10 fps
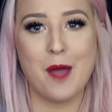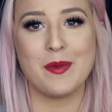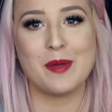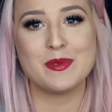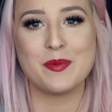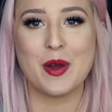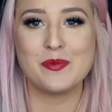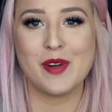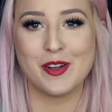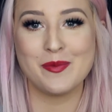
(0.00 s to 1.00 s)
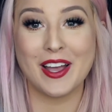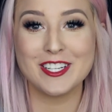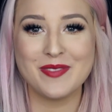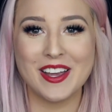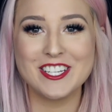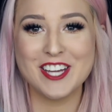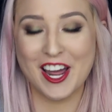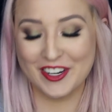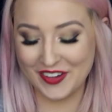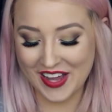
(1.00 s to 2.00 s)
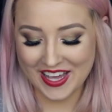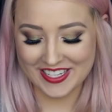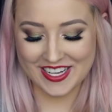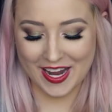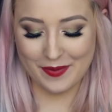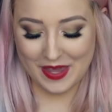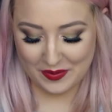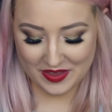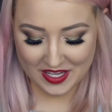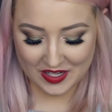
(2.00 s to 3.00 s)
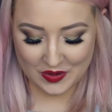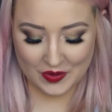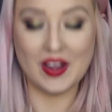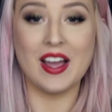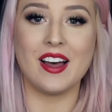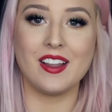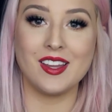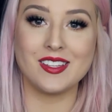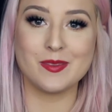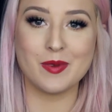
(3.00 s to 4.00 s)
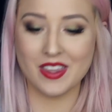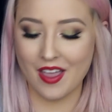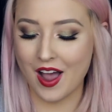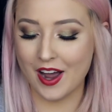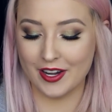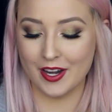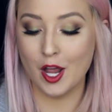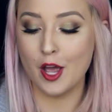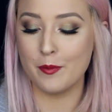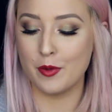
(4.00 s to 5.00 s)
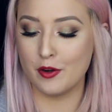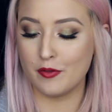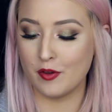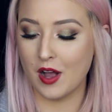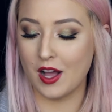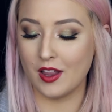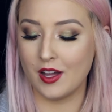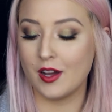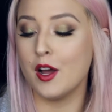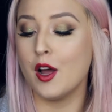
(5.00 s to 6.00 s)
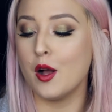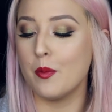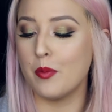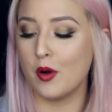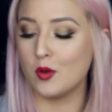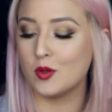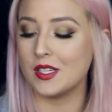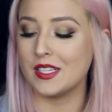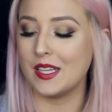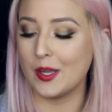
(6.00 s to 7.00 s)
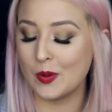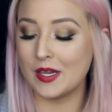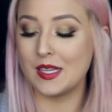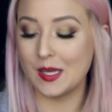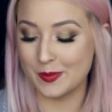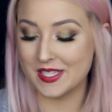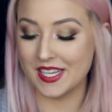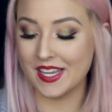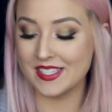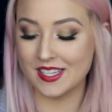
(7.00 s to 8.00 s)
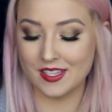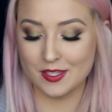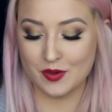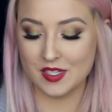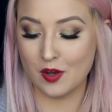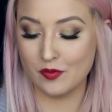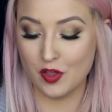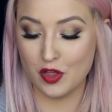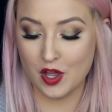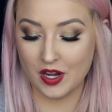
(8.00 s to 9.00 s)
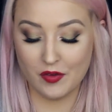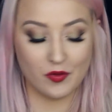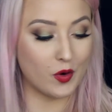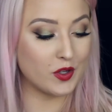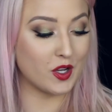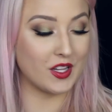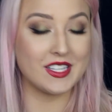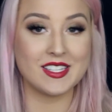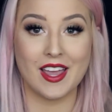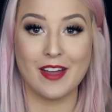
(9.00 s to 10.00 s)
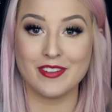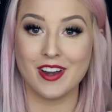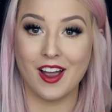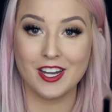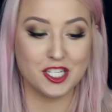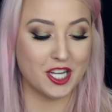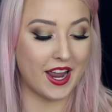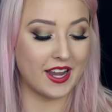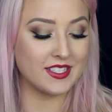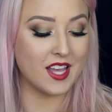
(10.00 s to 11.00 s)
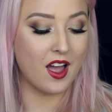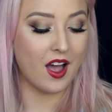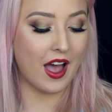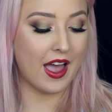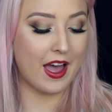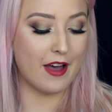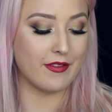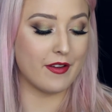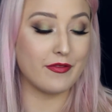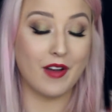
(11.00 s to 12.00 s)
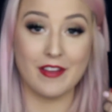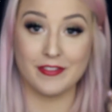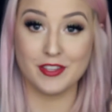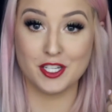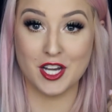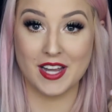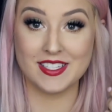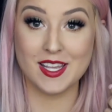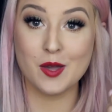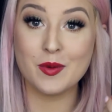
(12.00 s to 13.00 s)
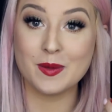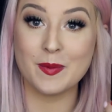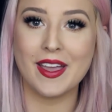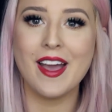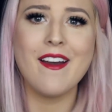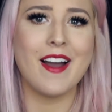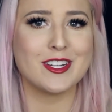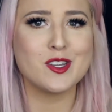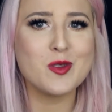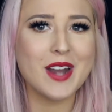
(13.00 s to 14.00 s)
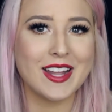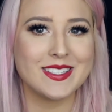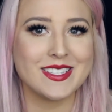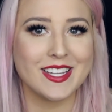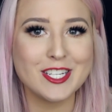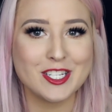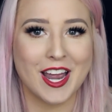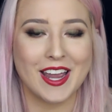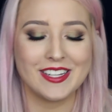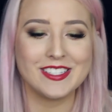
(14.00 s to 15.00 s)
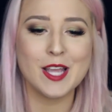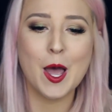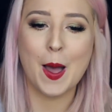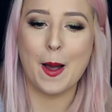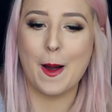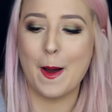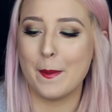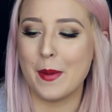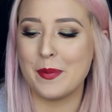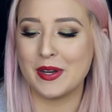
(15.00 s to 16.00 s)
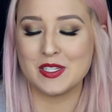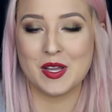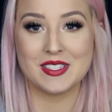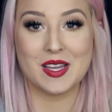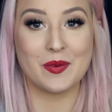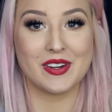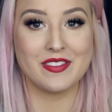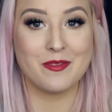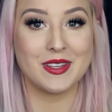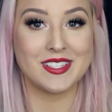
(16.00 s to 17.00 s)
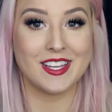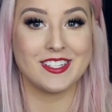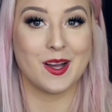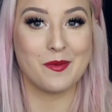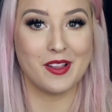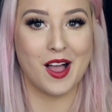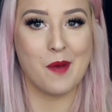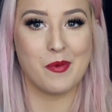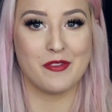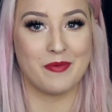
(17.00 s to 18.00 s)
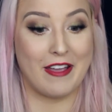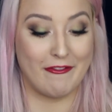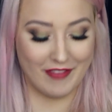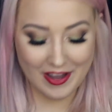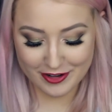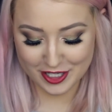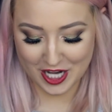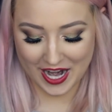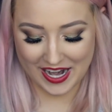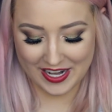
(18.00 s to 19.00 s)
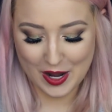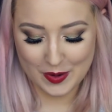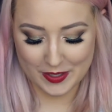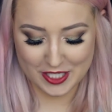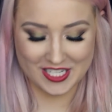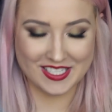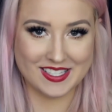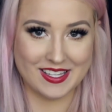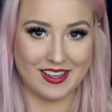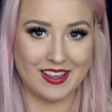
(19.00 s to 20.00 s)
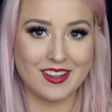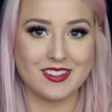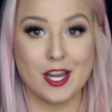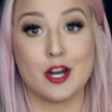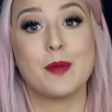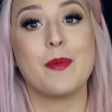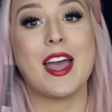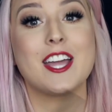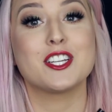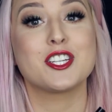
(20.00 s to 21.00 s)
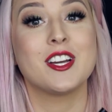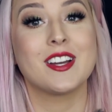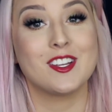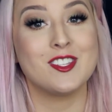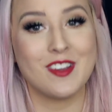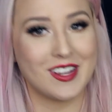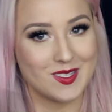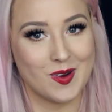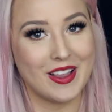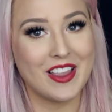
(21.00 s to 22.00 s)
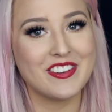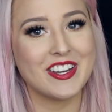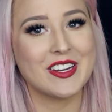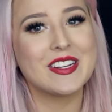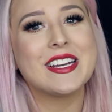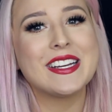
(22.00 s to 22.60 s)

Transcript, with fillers: Hi, my name is Amea. Welcome back to my channel. Today I'm here with the new Elizabeth Arden Beautiful Colour Bold Liquid Lipsticks. These retail for $34. They have nine shades. I have five of the shades here with me. I actually thought I had six shades, um, but it turns out one of them is a double up of my favourite shade, which is the Daring Beige because you guys know I love a nude.